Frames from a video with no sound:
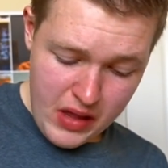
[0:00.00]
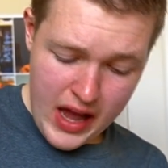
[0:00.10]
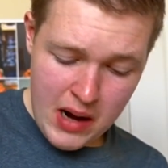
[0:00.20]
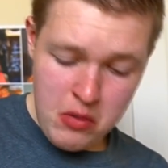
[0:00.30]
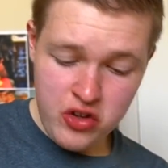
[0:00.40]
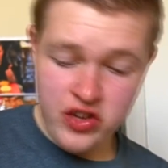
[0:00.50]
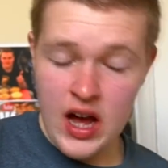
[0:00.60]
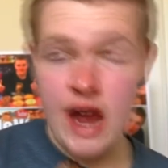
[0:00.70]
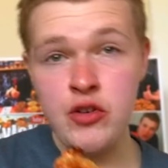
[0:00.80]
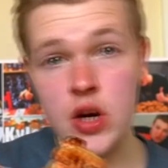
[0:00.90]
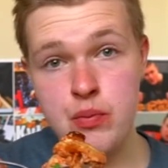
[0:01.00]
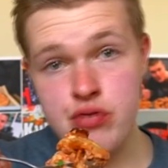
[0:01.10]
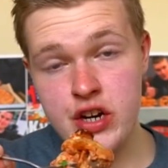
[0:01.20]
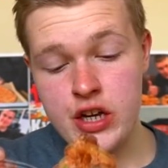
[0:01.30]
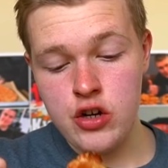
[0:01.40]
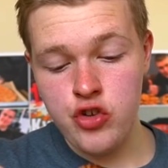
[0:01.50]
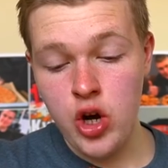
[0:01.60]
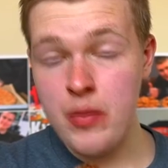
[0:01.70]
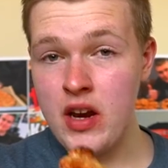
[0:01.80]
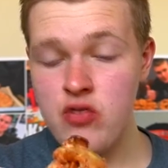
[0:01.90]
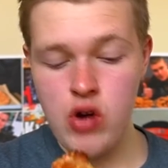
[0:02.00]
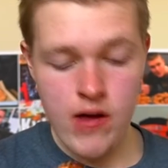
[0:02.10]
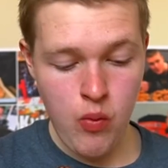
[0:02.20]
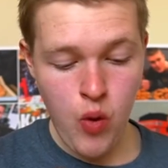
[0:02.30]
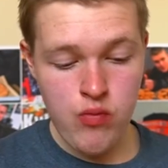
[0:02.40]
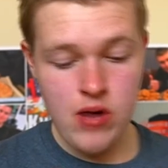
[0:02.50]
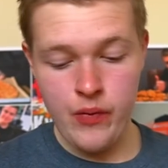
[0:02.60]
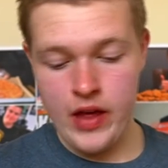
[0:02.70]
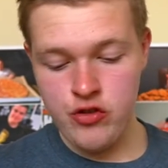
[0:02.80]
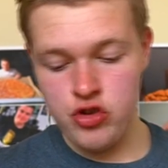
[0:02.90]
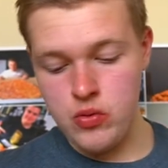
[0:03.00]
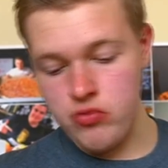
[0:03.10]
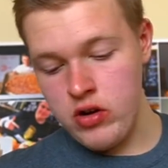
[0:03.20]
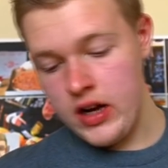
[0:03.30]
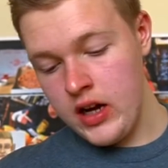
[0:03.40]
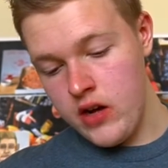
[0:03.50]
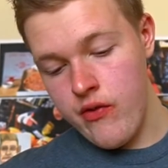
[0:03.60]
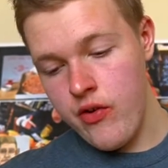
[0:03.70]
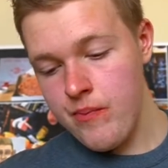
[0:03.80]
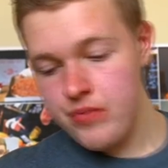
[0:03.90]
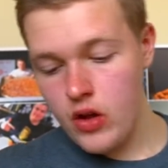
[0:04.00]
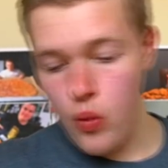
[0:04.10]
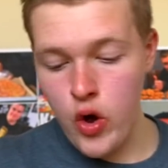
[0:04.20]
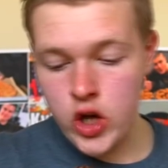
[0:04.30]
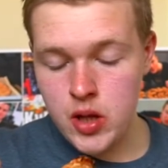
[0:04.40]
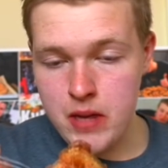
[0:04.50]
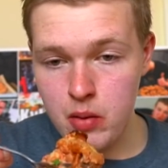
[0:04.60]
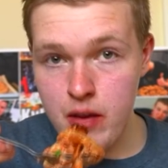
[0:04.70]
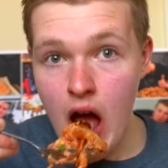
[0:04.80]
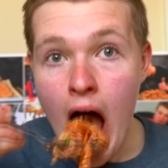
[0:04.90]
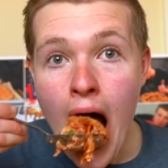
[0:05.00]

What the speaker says: And I must say I've done a pretty good job. It is rather warm around the edges, so I'm trying to kind of work on the middle bit.